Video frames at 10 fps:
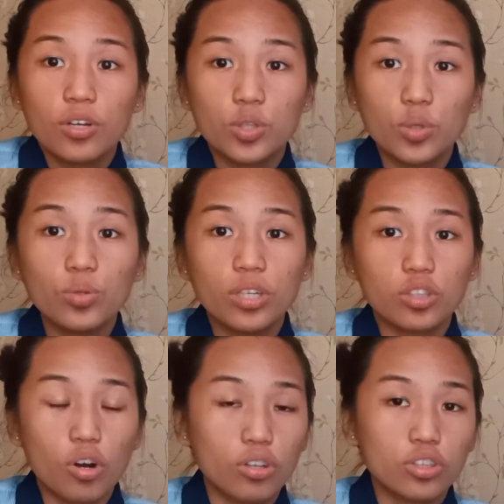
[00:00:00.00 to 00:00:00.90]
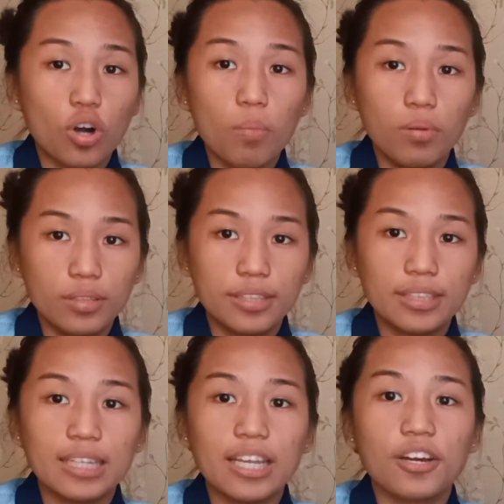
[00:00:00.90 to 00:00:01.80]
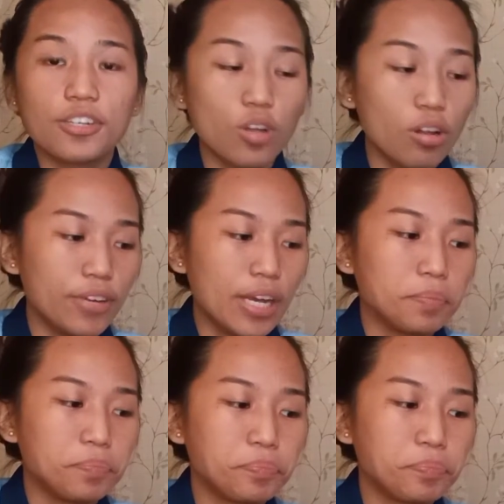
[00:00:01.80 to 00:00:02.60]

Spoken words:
through the troubles that they are solving.